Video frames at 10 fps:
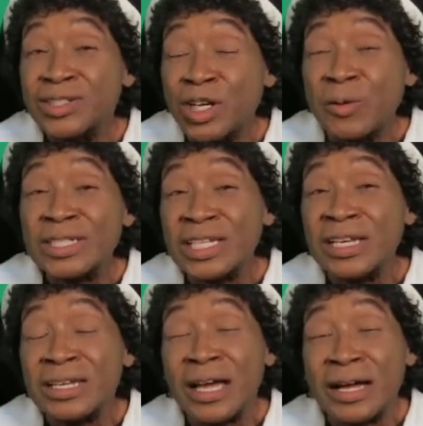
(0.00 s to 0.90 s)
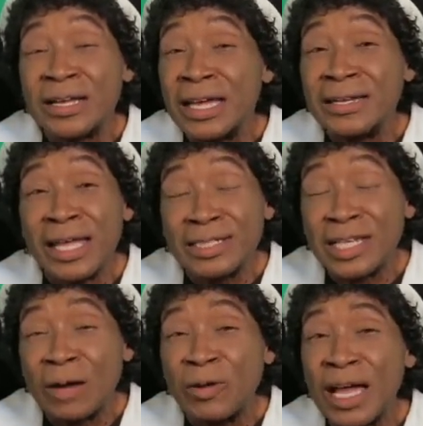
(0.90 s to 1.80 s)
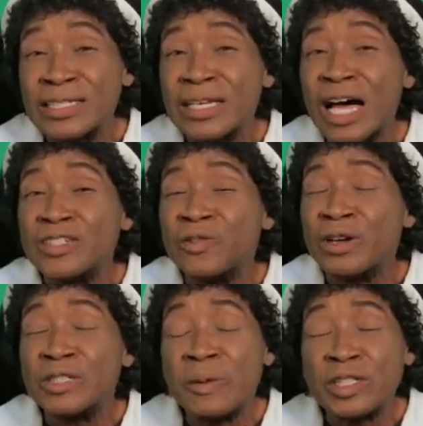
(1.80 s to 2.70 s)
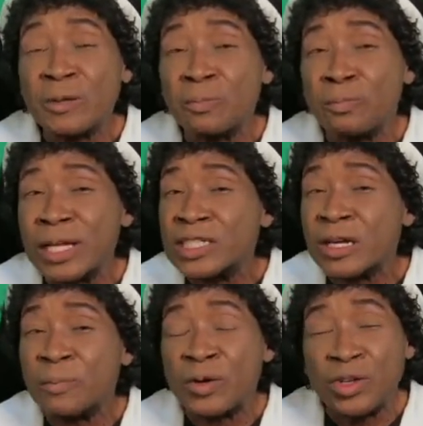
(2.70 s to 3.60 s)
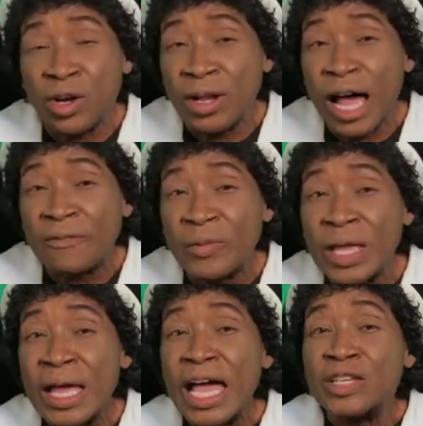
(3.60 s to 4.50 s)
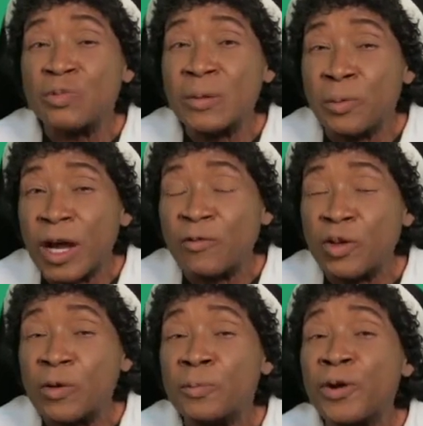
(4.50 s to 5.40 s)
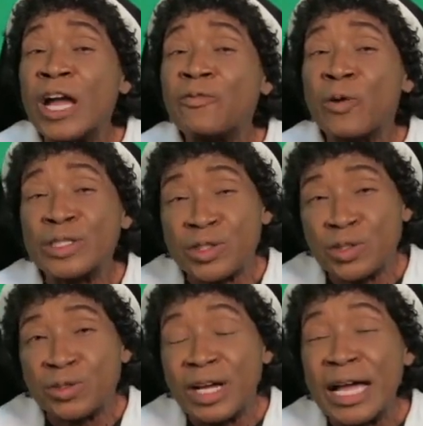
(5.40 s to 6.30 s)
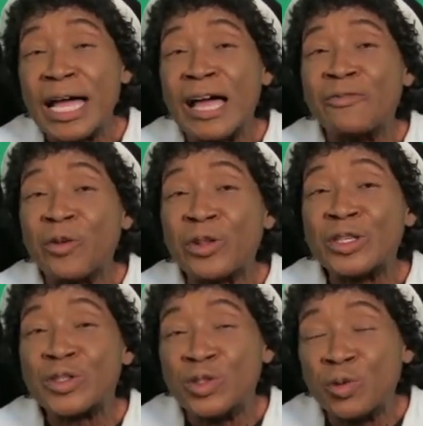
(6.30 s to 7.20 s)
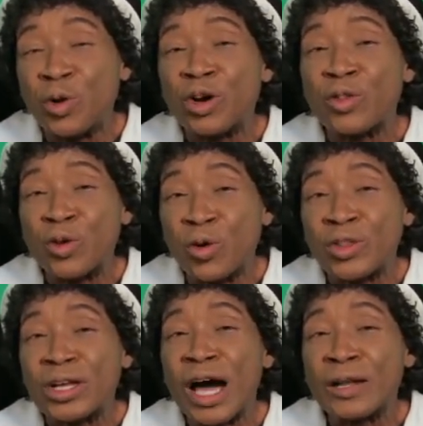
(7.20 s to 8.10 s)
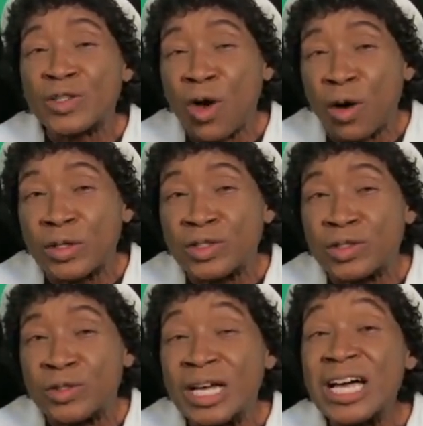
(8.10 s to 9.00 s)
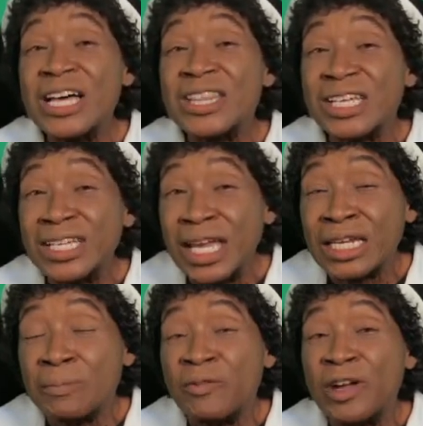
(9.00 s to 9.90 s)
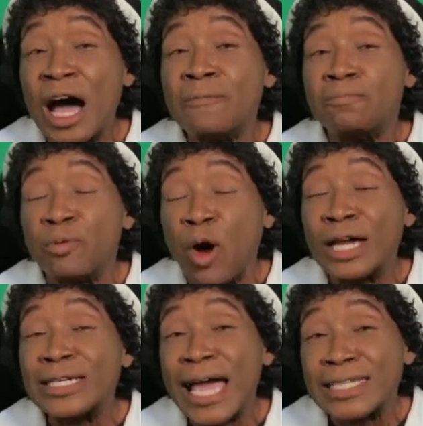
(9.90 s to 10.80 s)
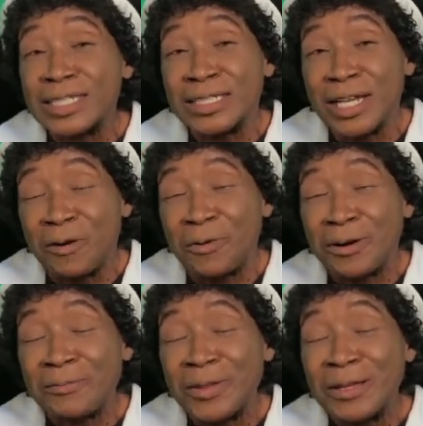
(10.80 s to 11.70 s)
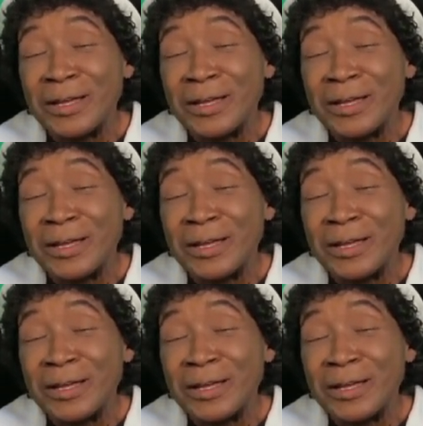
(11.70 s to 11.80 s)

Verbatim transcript: Till we see it again next time, we ask God's very special blessing upon your life. As we pray for you, pray for us too, and for this new work of the Lord that God has called us to. The Kingdom of God Broadcasting Network.